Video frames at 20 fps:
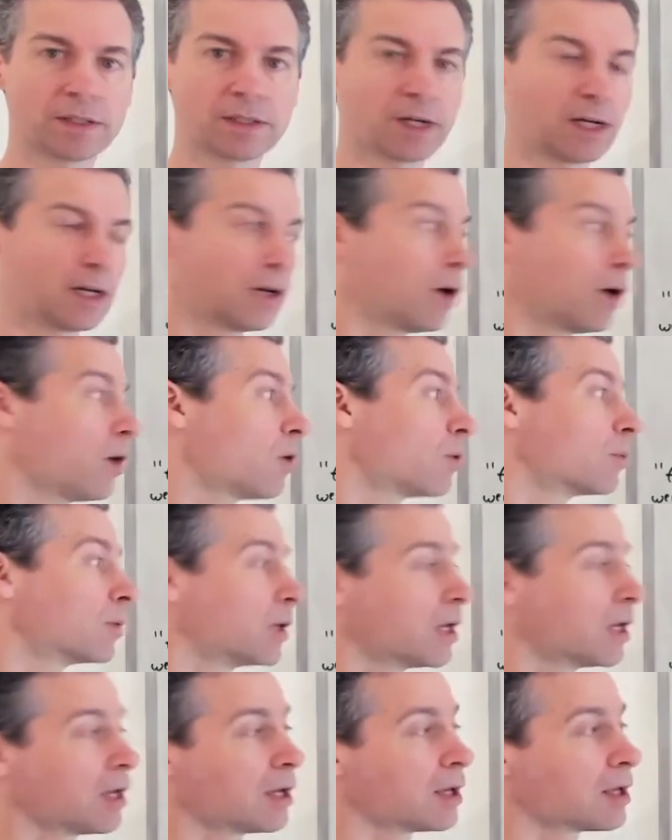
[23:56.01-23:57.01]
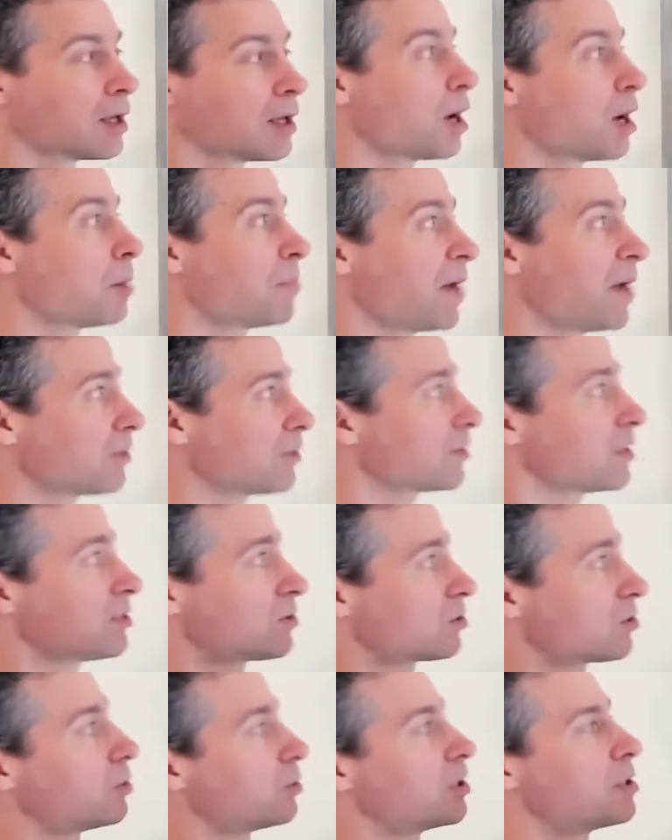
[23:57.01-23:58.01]
About these
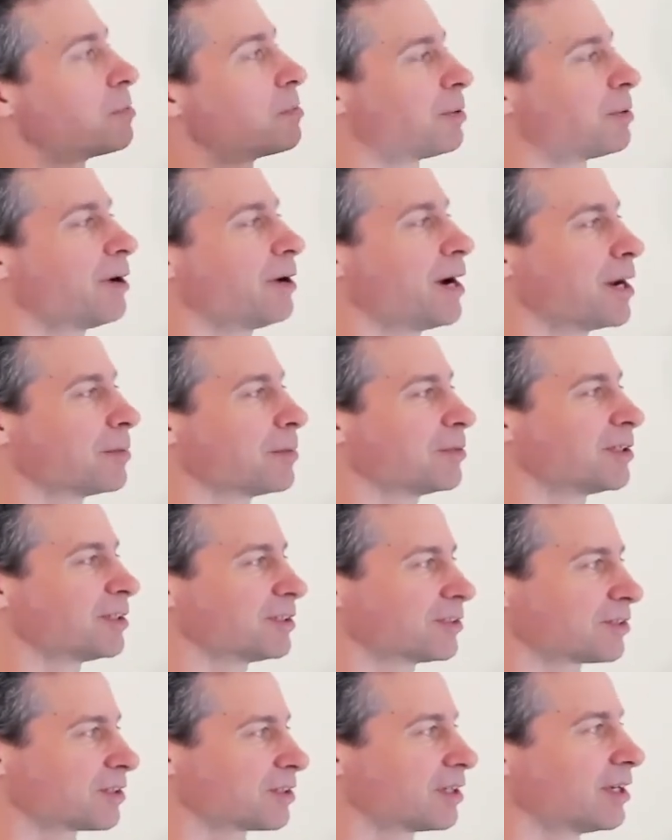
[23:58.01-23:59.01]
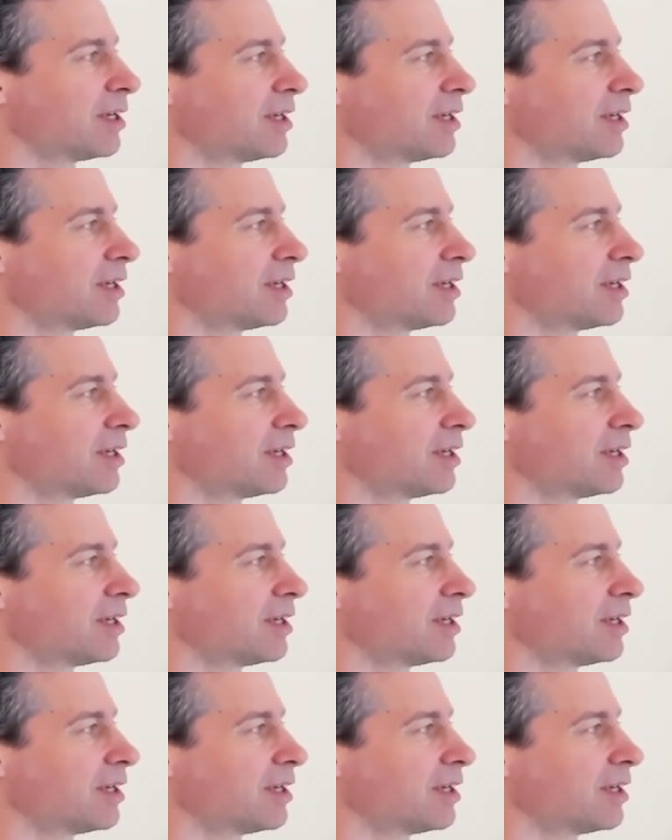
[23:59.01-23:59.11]
2D parameters.